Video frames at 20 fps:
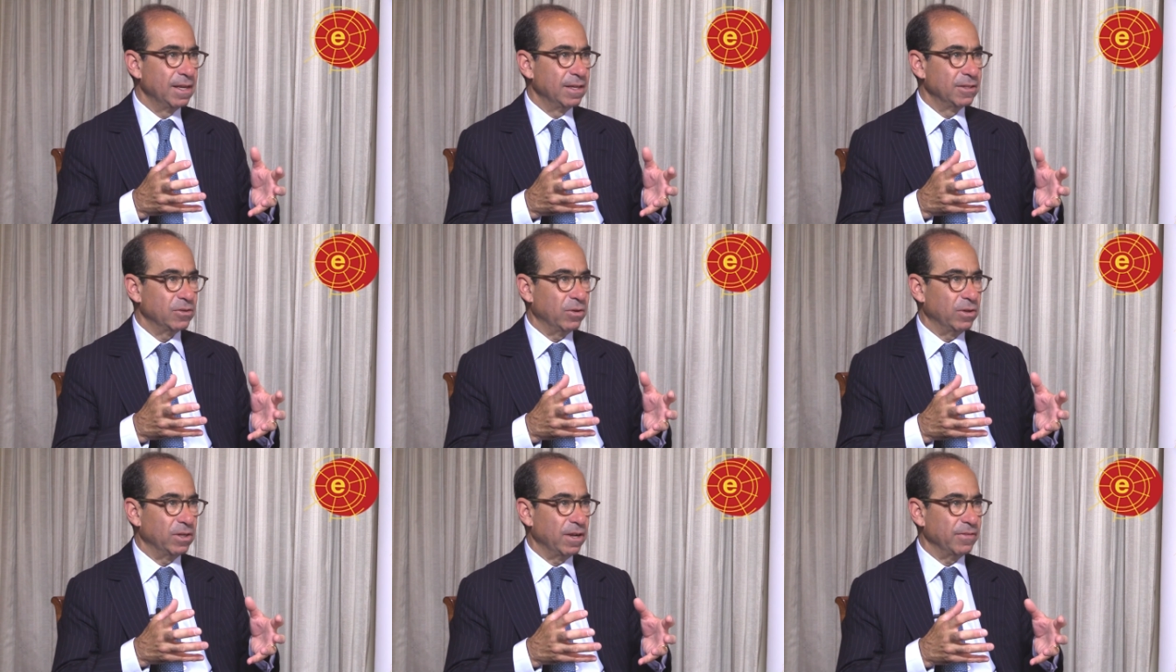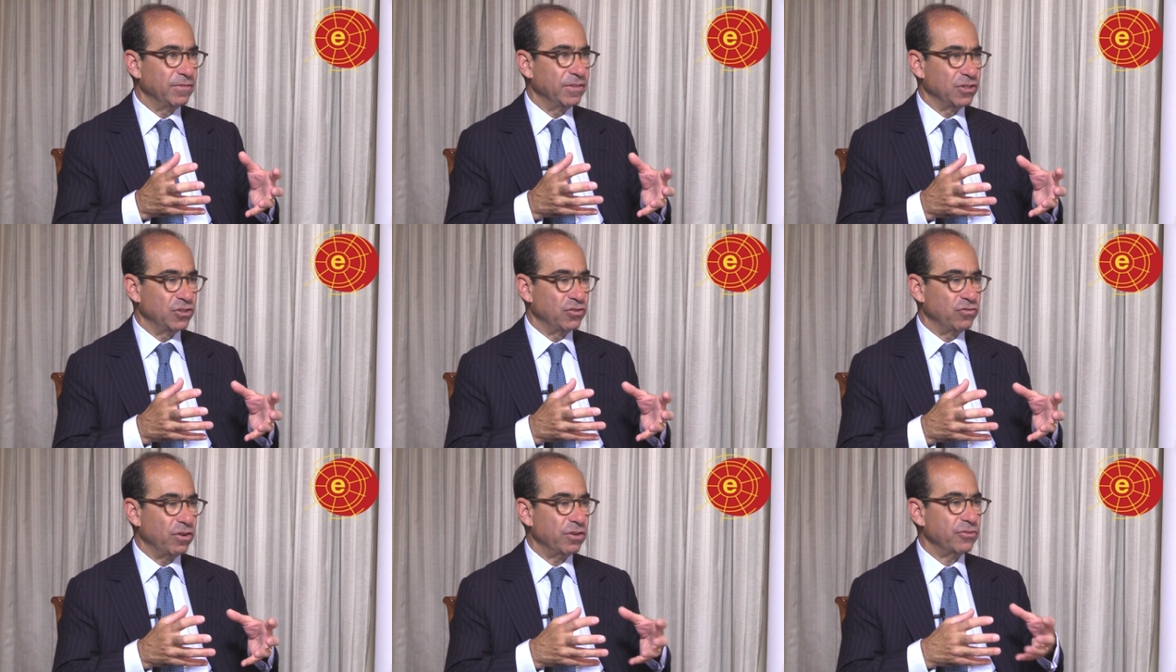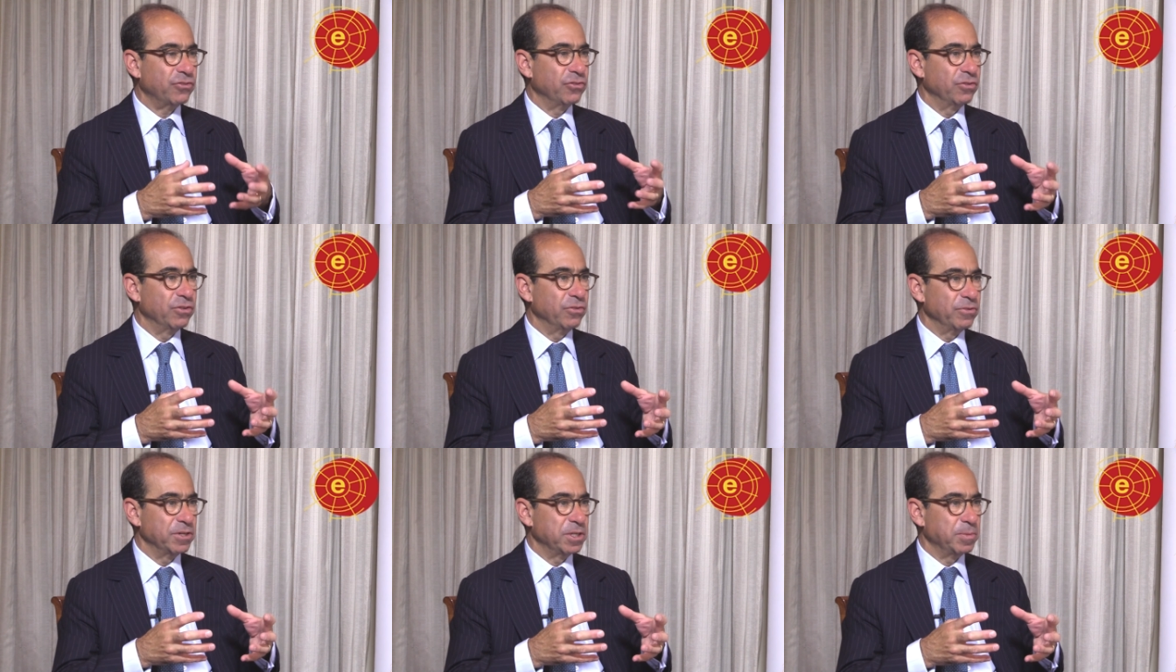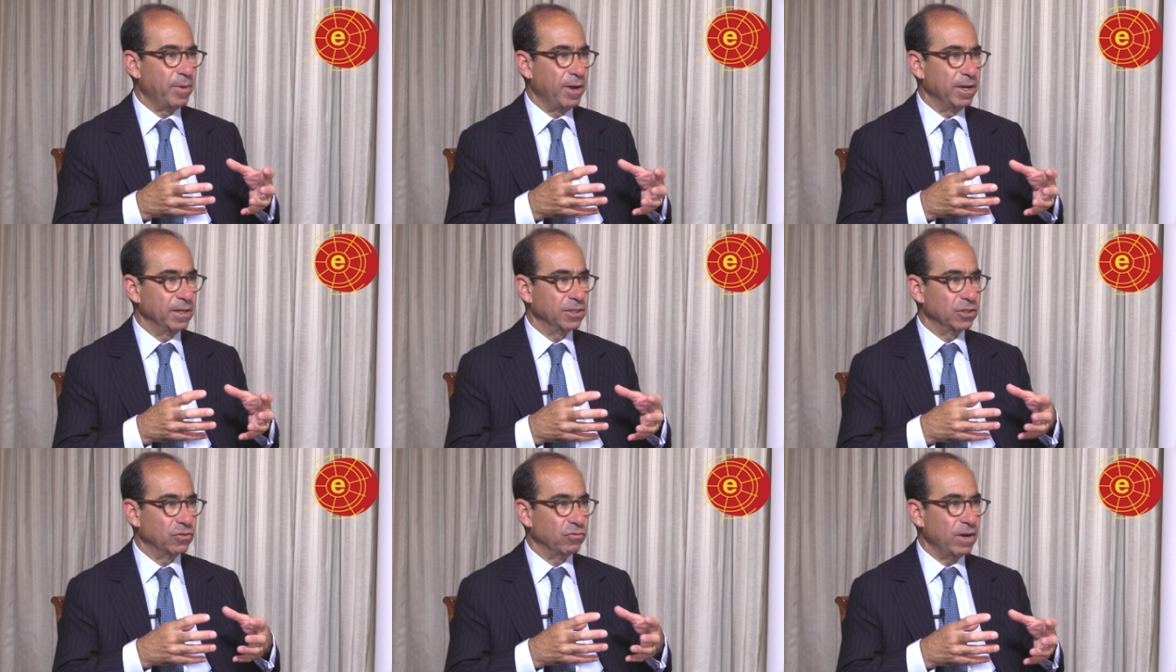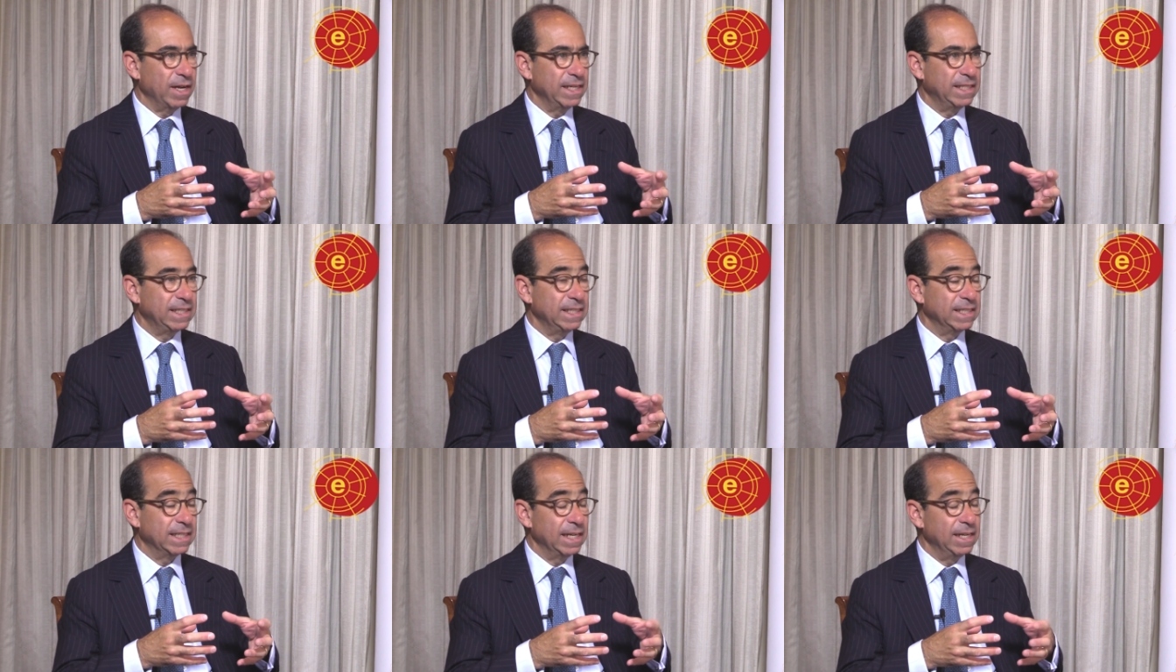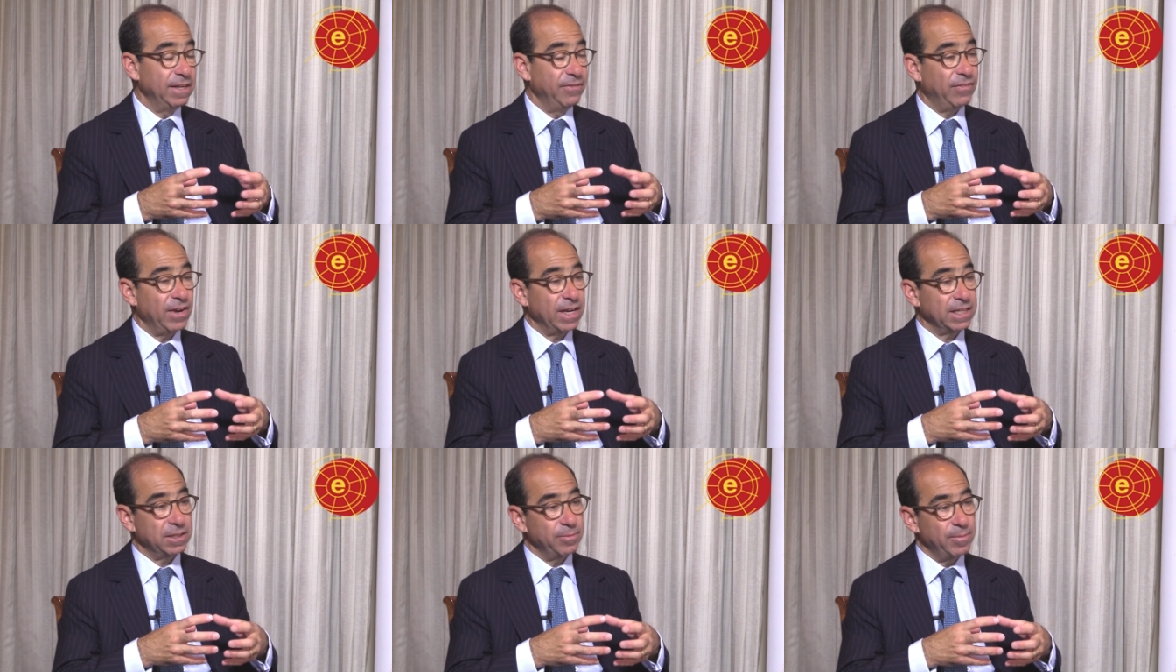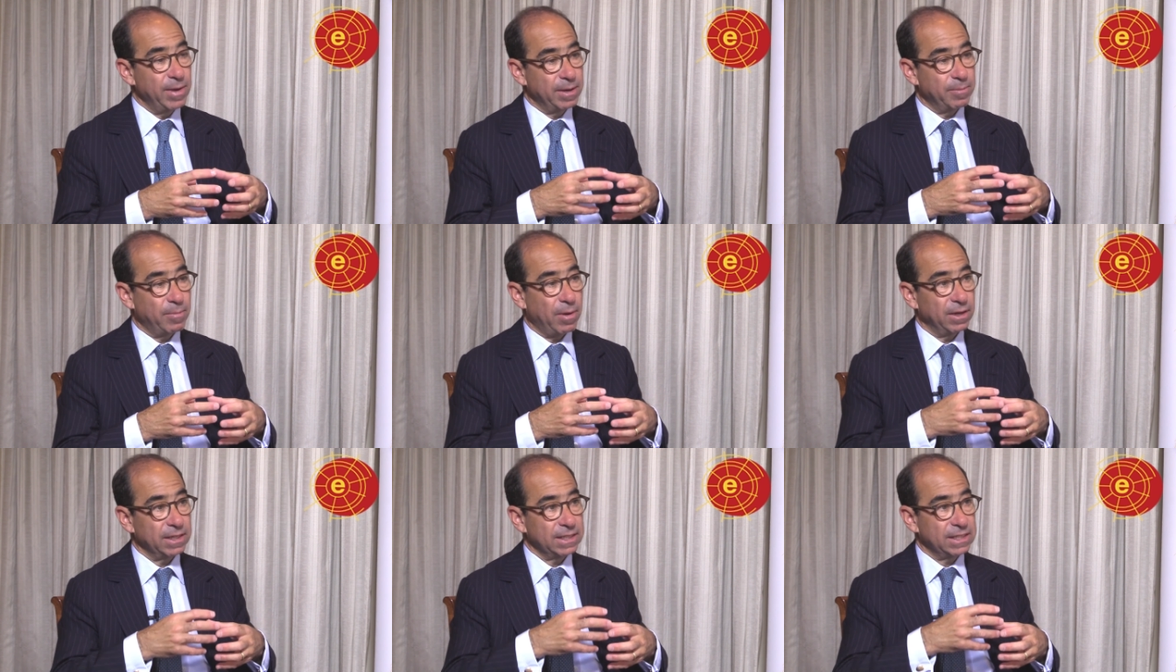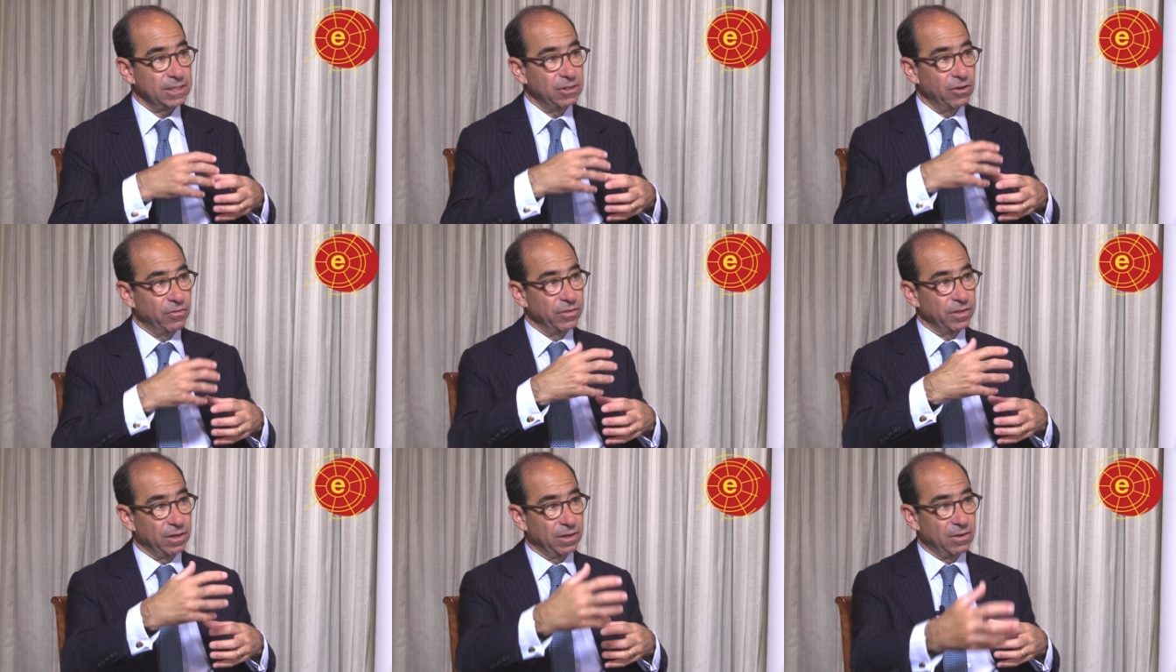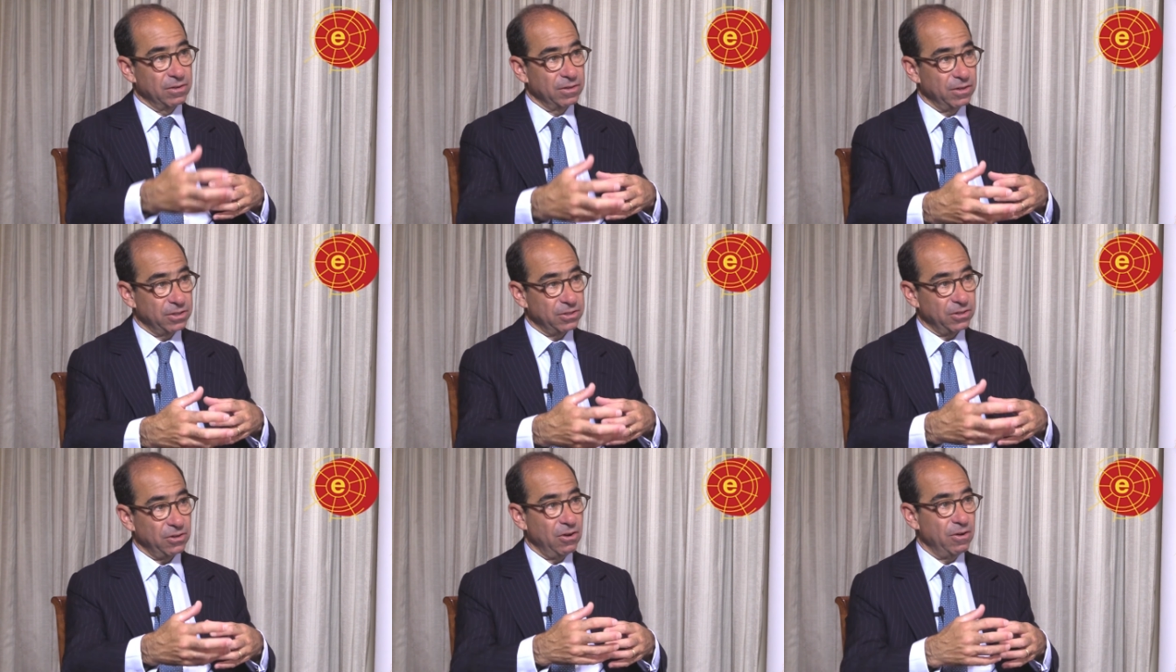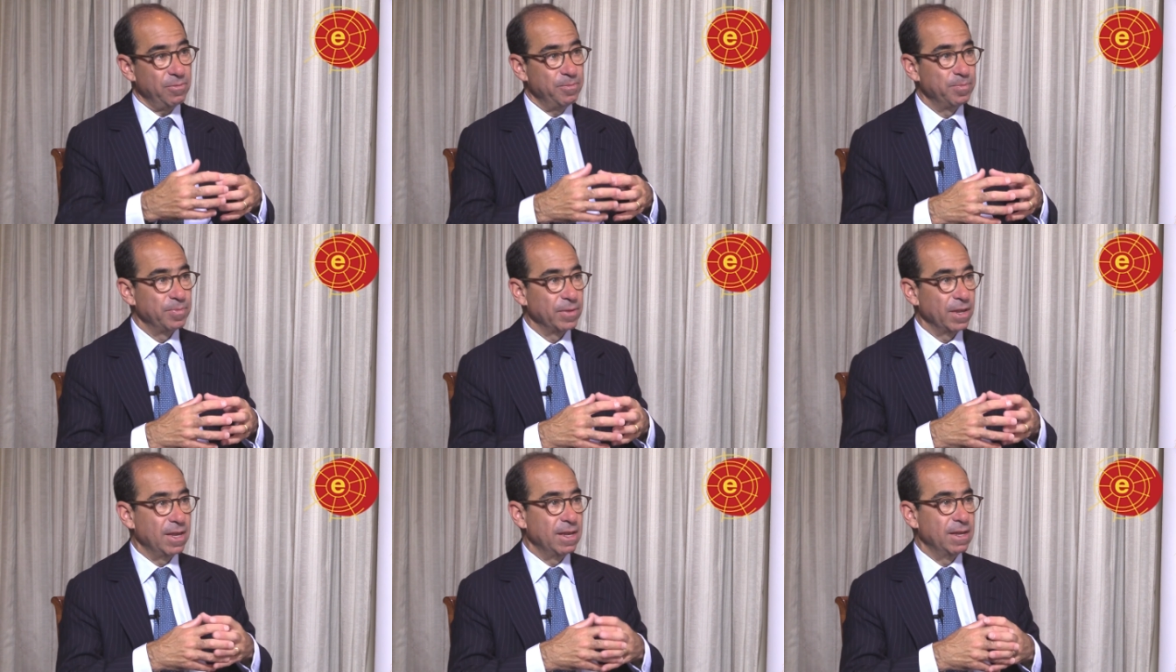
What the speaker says: So a lot of the structure to respond to crises and in fact to make policy over the longer term,